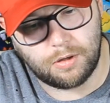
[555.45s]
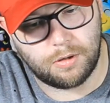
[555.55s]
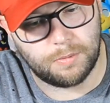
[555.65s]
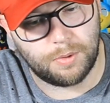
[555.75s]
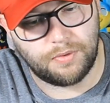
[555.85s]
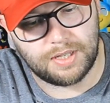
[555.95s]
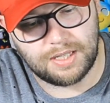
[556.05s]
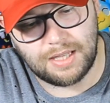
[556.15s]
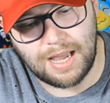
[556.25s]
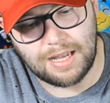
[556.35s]
comes with a
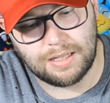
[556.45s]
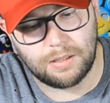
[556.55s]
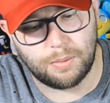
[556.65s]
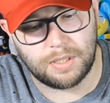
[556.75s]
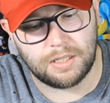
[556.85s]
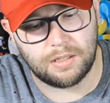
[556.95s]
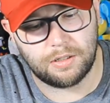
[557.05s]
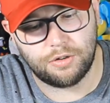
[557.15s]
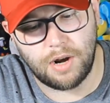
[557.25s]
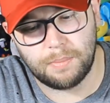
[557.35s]
stand, which is
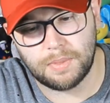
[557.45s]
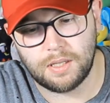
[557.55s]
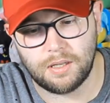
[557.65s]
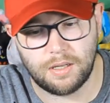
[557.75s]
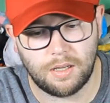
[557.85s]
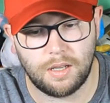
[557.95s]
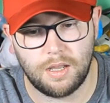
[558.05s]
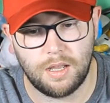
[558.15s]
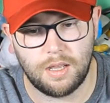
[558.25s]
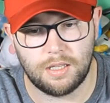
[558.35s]
trapped.
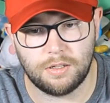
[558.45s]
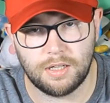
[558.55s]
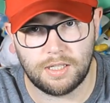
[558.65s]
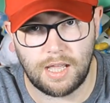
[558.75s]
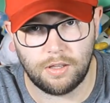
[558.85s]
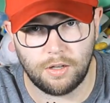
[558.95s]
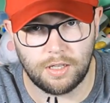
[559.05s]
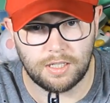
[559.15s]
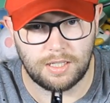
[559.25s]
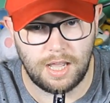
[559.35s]
It's going to stand
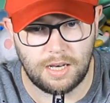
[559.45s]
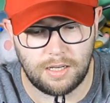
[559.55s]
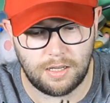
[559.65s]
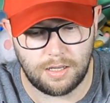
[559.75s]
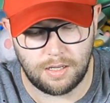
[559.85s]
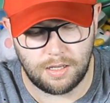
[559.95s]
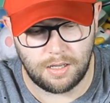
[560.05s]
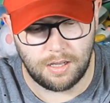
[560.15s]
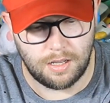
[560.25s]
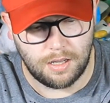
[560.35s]
on the stand,
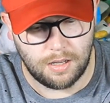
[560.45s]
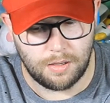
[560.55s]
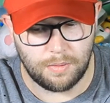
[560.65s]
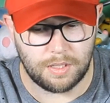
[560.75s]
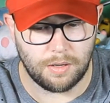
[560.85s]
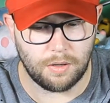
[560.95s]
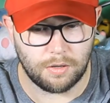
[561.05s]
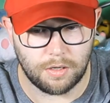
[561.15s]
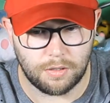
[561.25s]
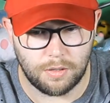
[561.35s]
which I'm not
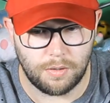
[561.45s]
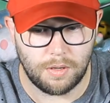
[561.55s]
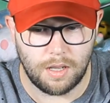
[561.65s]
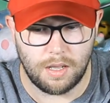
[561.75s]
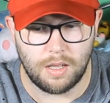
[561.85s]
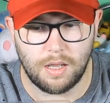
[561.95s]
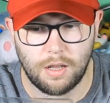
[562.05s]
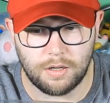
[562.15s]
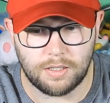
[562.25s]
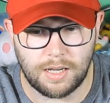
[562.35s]
going to do.
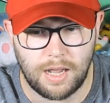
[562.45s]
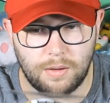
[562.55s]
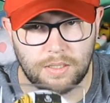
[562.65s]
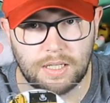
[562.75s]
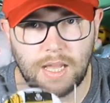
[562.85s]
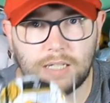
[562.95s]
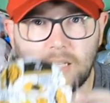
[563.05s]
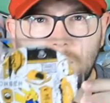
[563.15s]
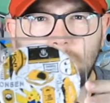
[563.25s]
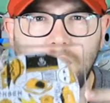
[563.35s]
I'm not going to take it out. It's a nice little